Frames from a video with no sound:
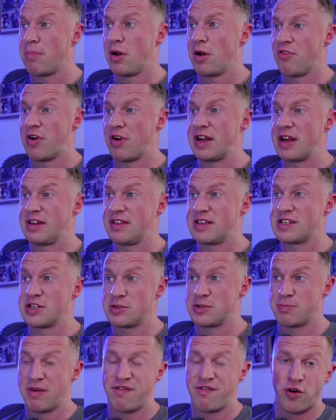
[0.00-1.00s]
right? This is
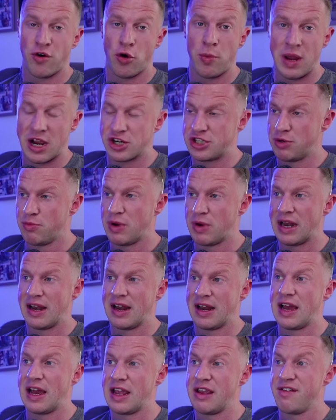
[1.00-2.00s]
before we actually went
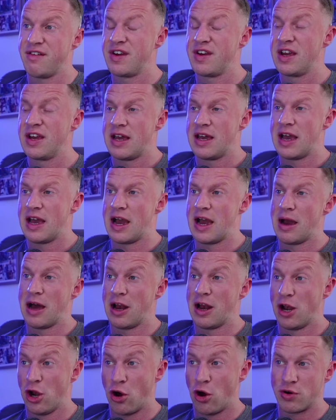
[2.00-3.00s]
live. A
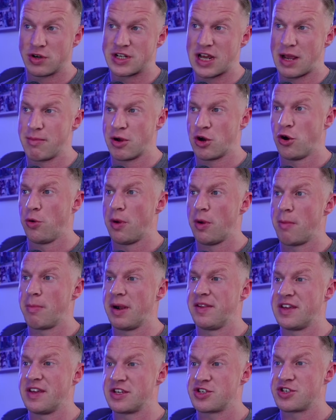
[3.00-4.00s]
long time ago we built
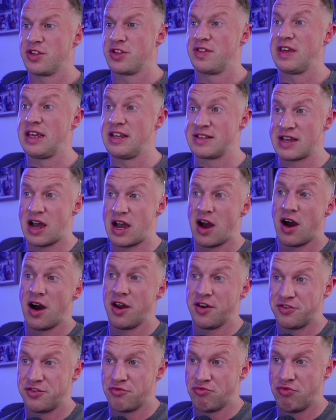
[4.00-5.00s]
this. So these
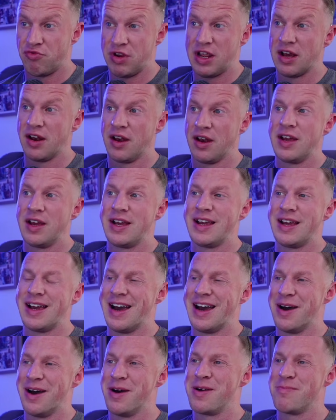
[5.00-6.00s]
aren't real.
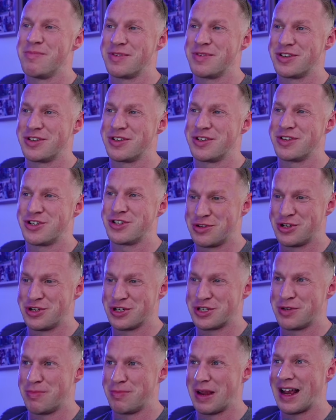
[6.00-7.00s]
Just to
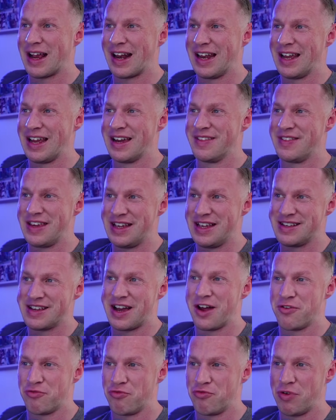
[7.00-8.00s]
be clear, these
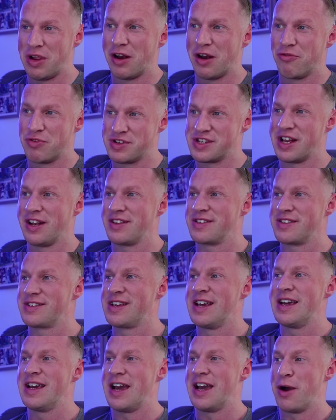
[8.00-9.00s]
aren't real results.
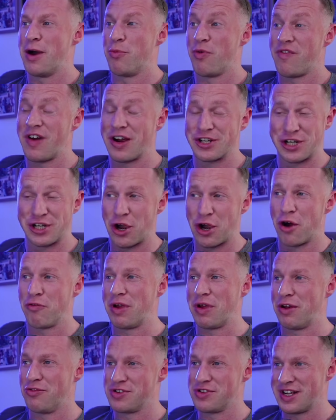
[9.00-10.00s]
We've actually got real
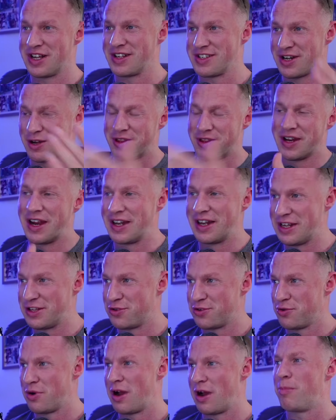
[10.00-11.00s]
results now that I need to
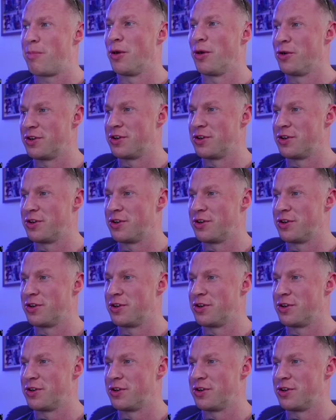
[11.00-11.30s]
upload to